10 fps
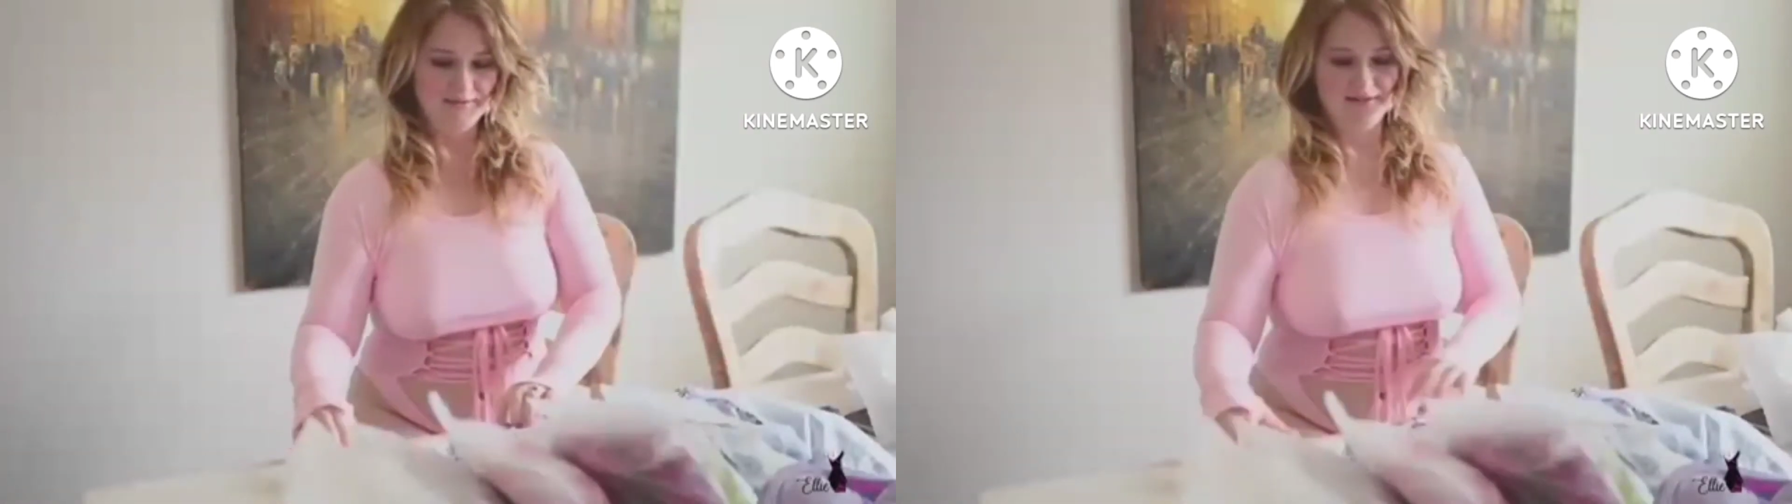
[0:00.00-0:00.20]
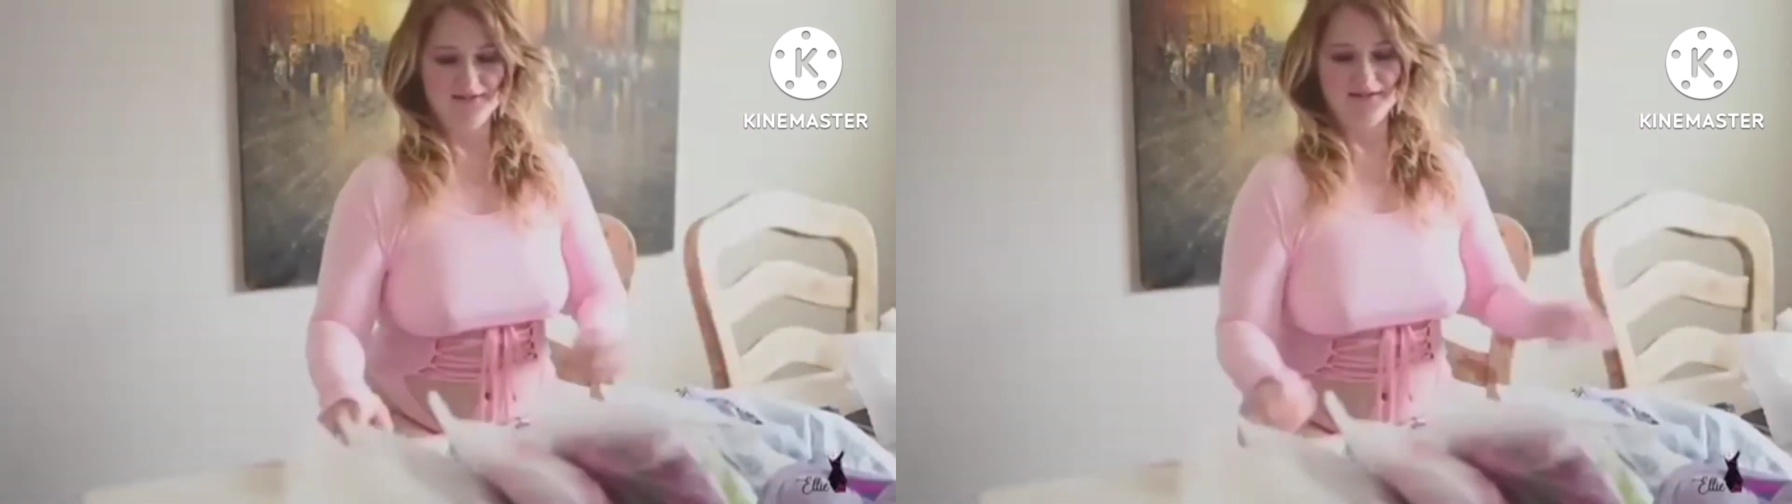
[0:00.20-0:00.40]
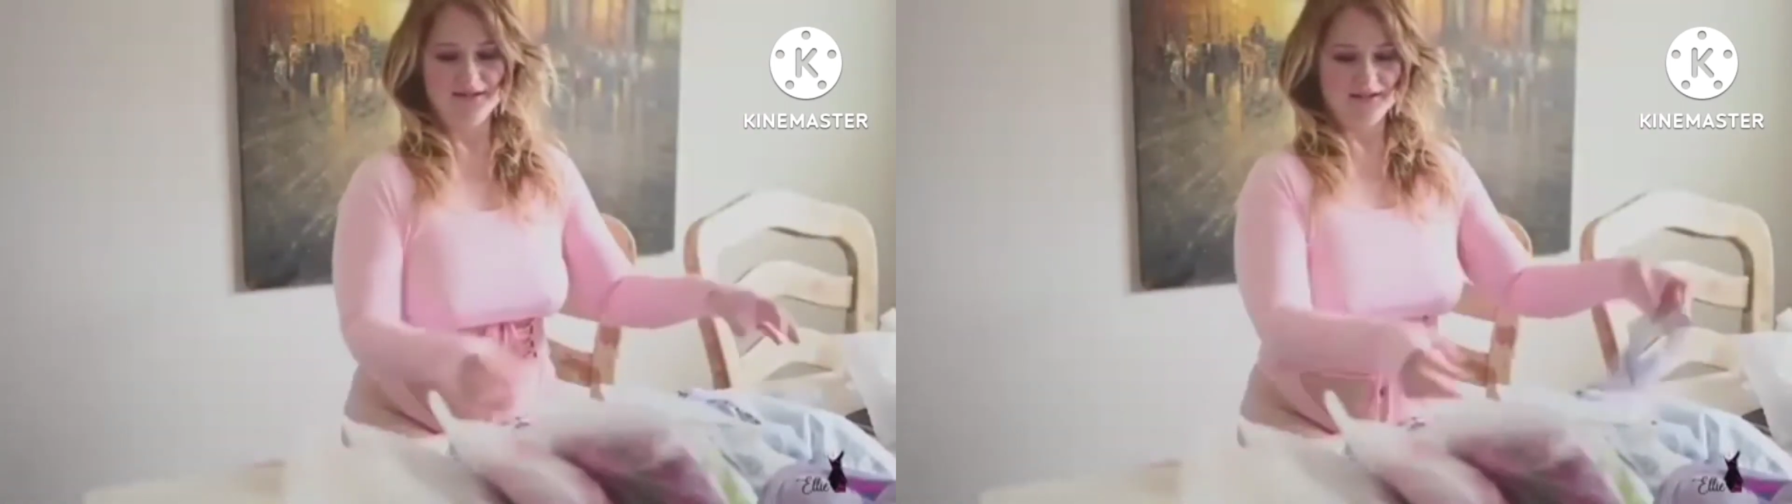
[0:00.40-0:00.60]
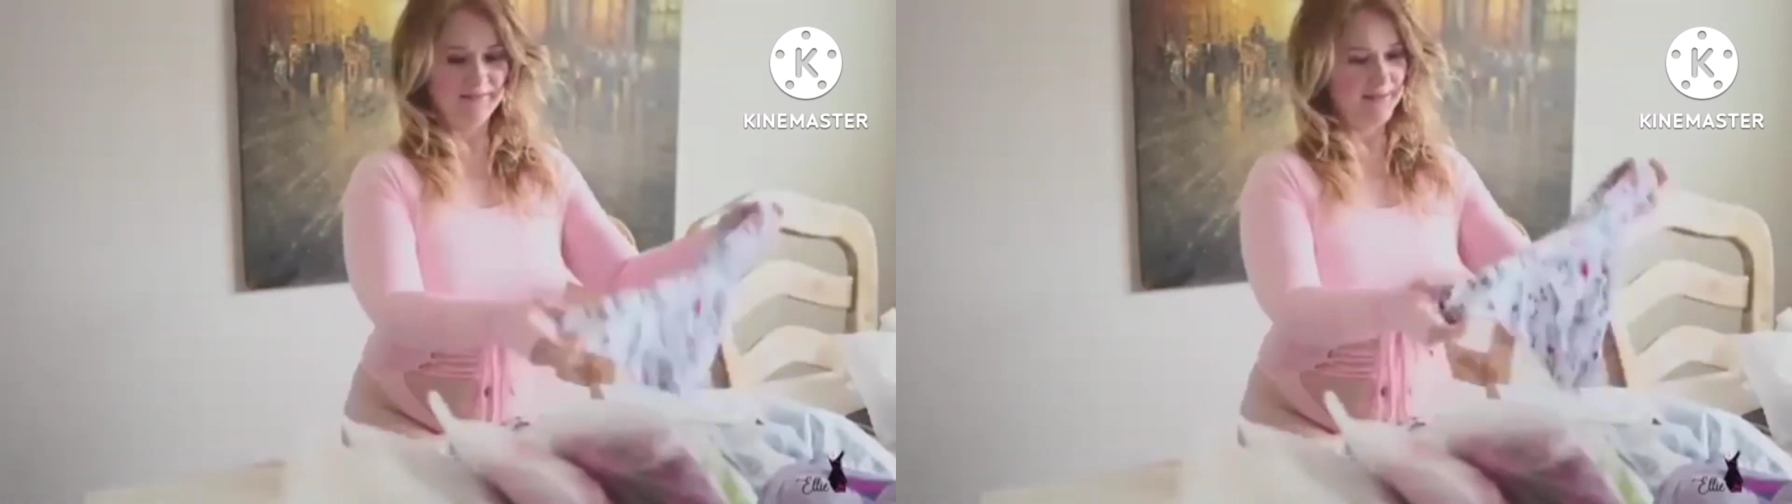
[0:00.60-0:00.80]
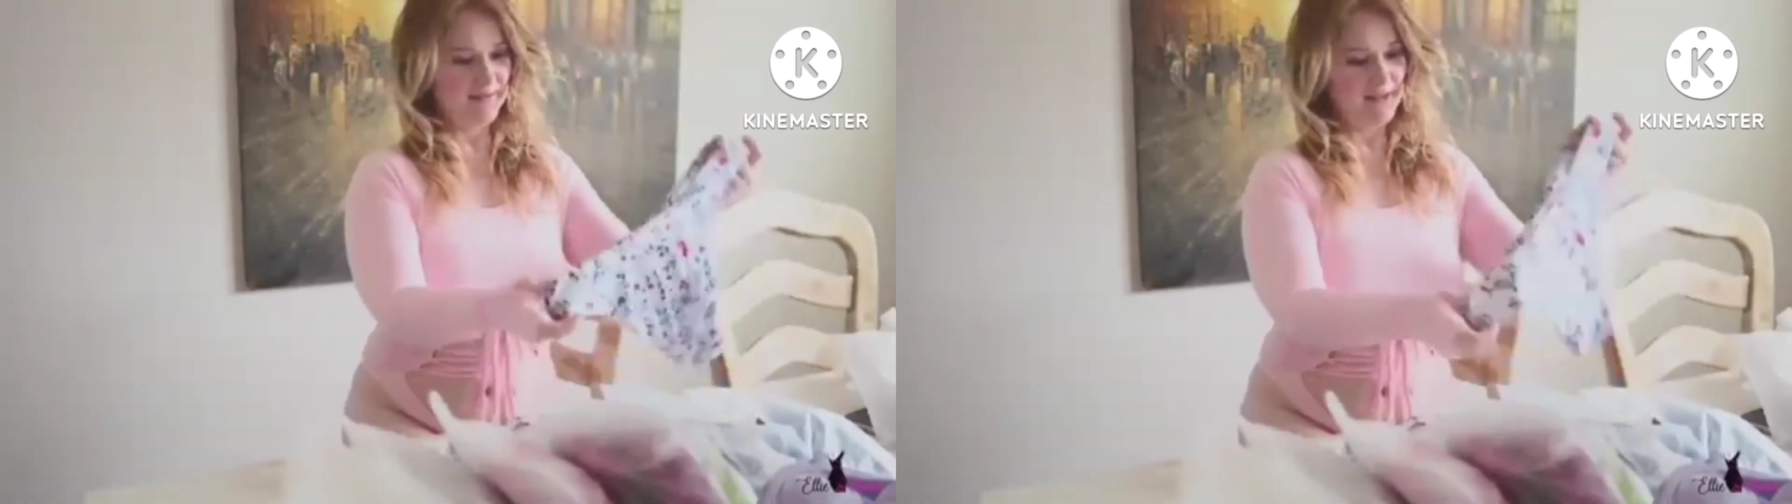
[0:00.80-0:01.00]
definitely
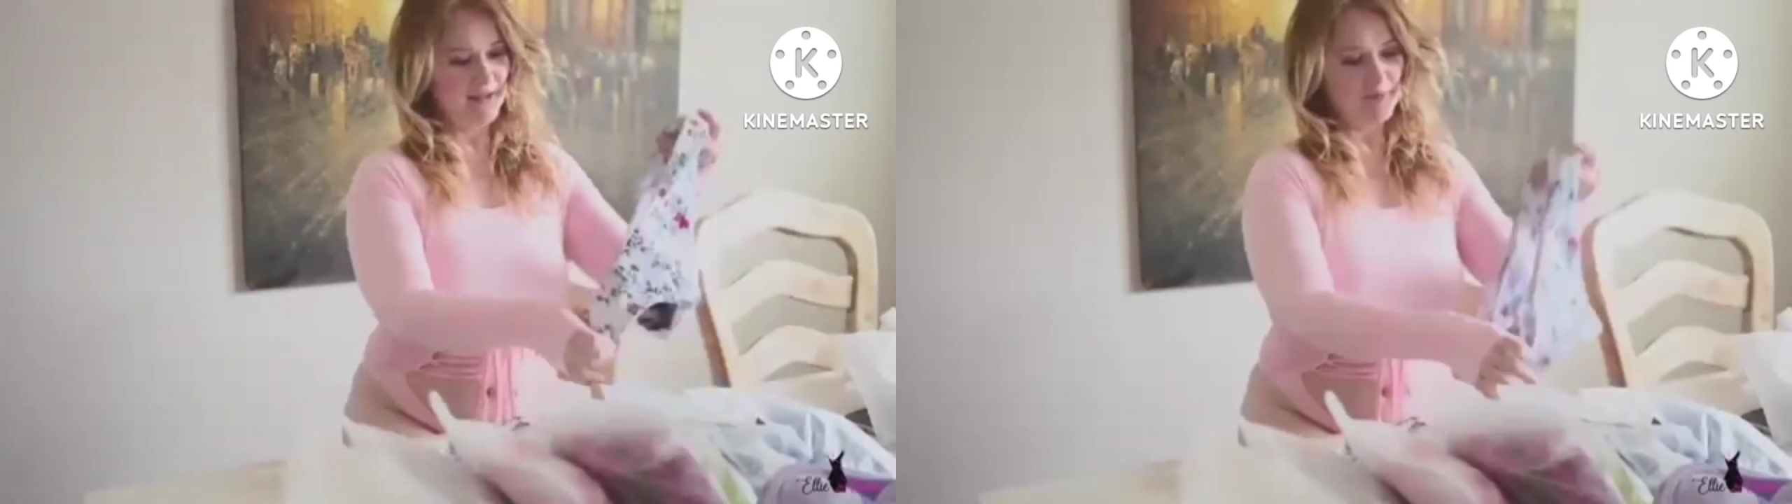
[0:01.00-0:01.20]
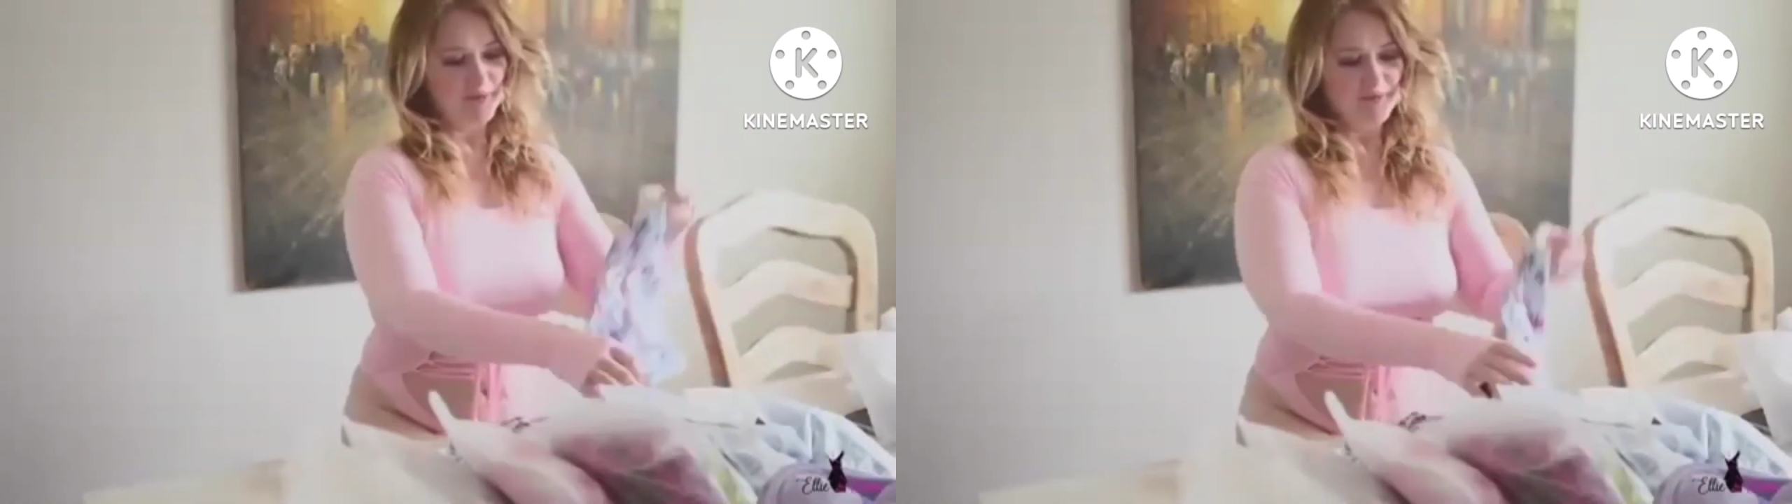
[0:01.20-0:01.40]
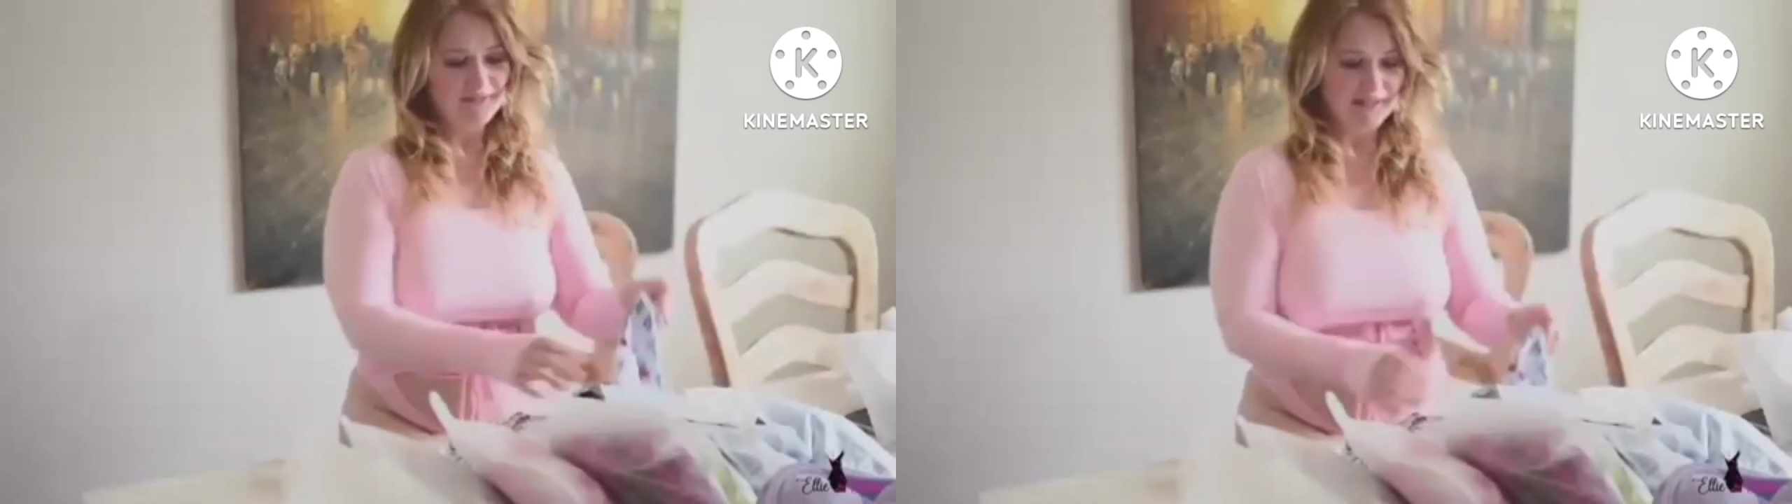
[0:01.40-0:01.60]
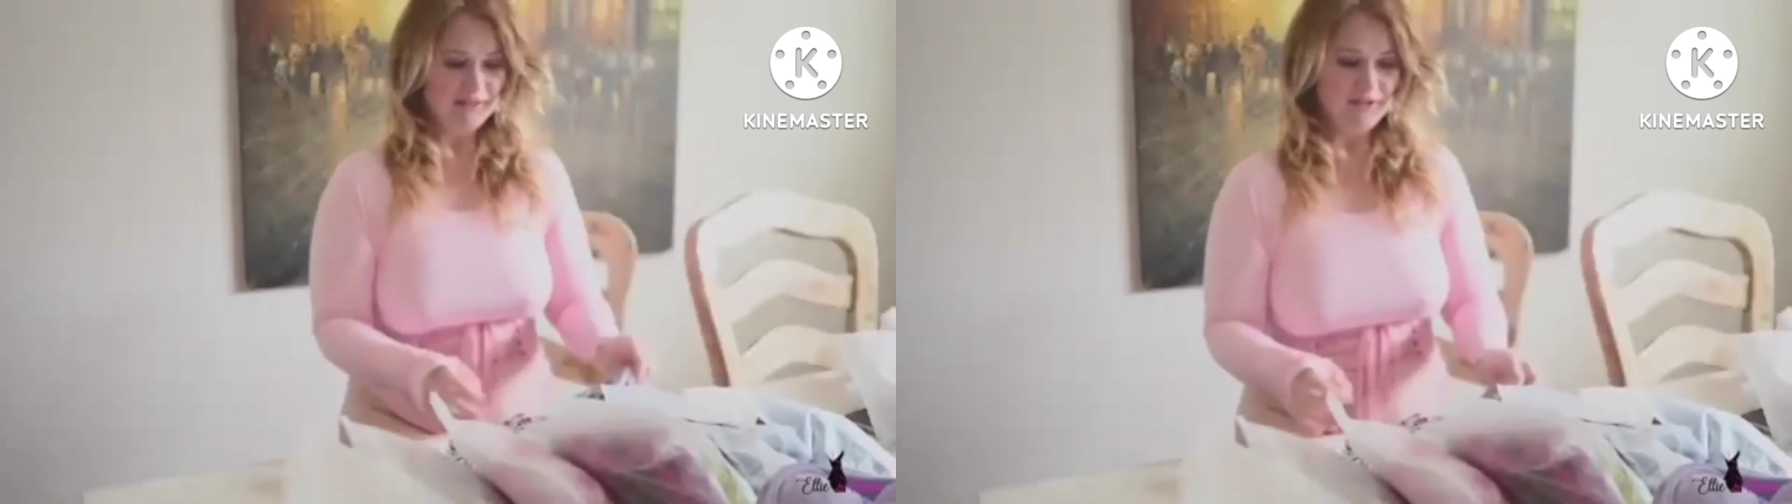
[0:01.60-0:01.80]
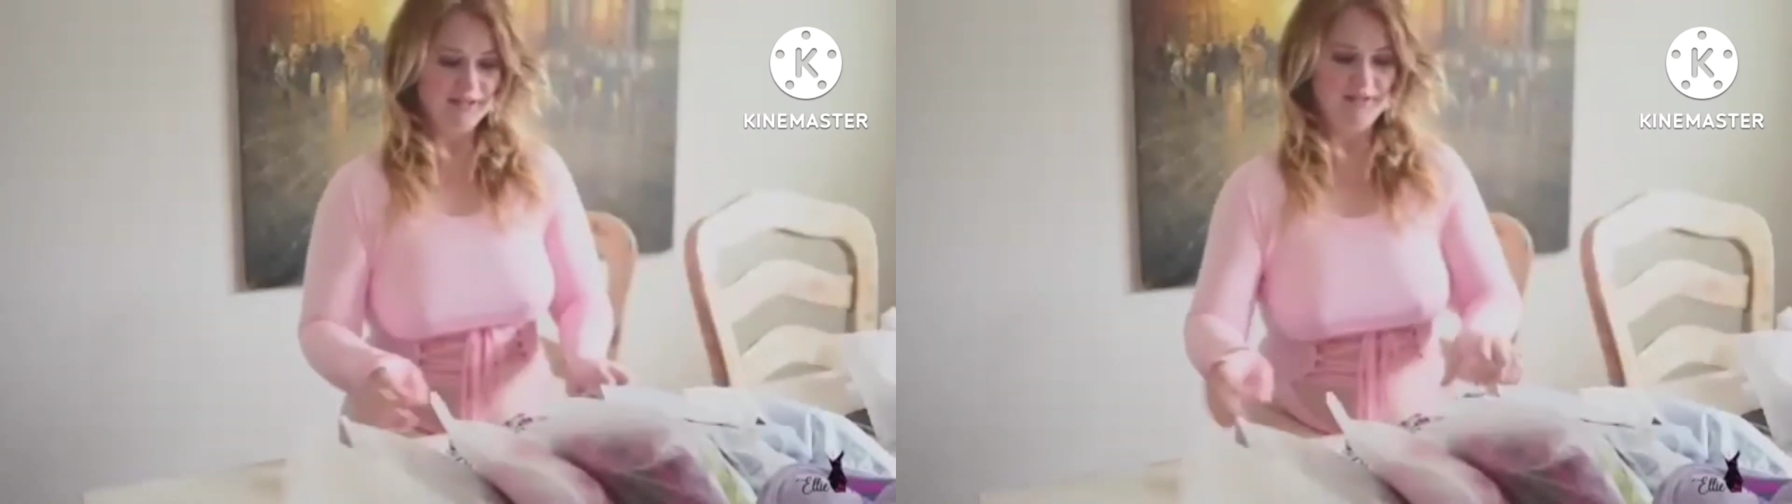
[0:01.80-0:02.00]
different style. It's
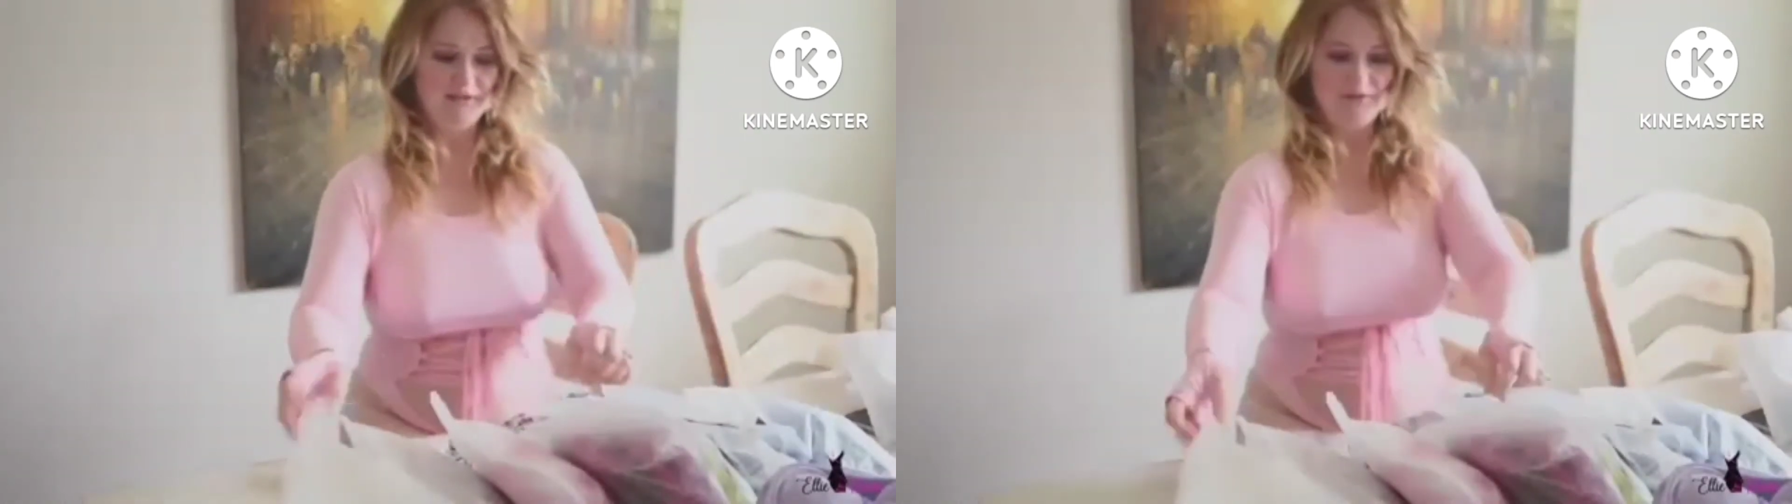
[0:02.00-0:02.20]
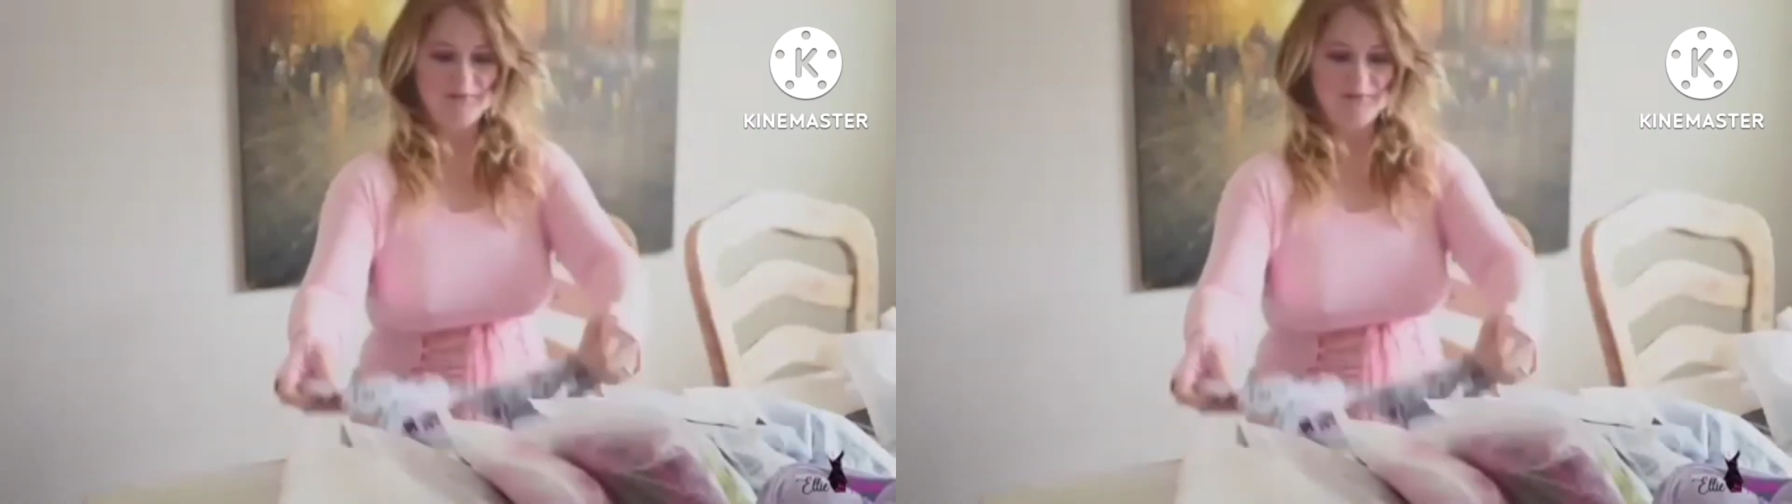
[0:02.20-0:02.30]
darker.